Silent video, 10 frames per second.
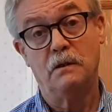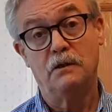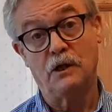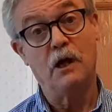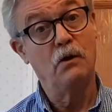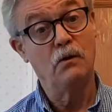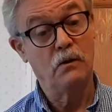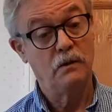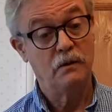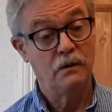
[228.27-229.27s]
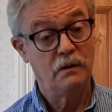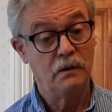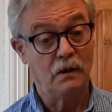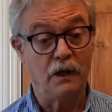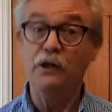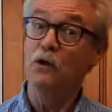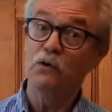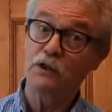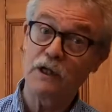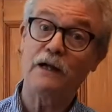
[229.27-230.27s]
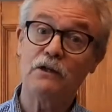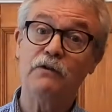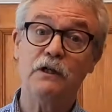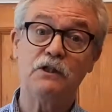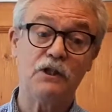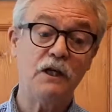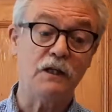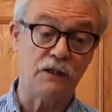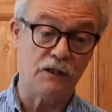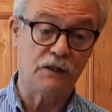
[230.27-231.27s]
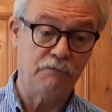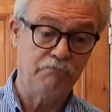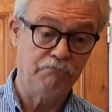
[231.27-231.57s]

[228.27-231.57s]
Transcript: So are you scattering seeds?